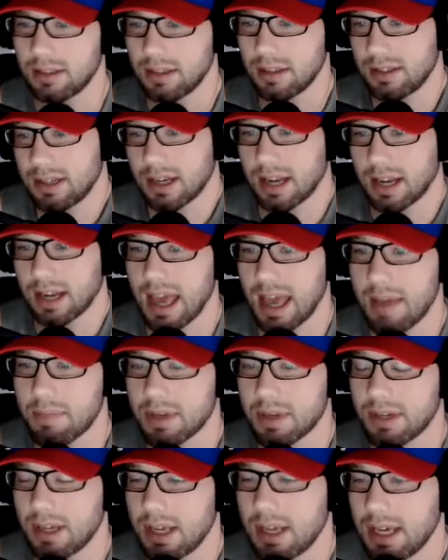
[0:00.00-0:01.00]
it's not going to
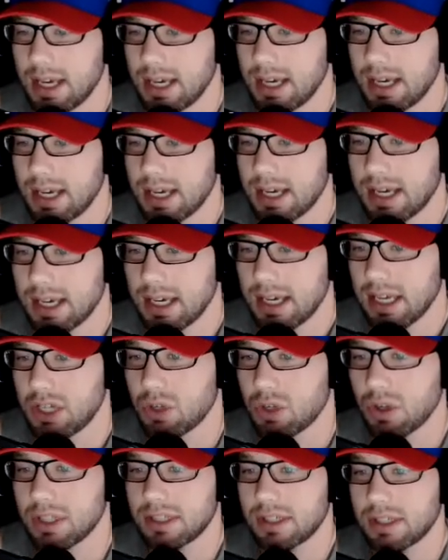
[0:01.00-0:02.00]
happen. He
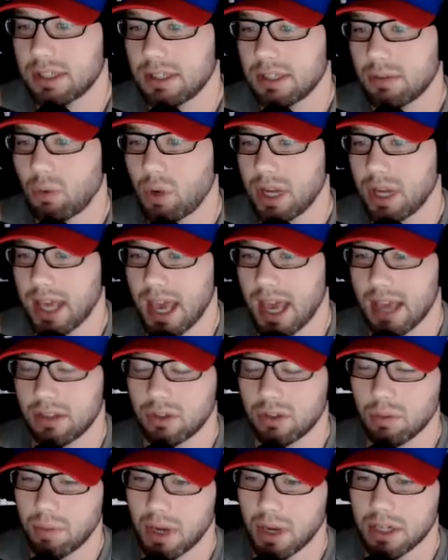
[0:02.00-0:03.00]
joins Woody Hayes,
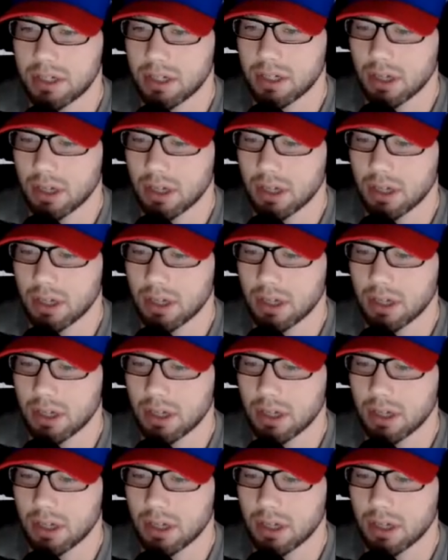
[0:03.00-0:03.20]
who punched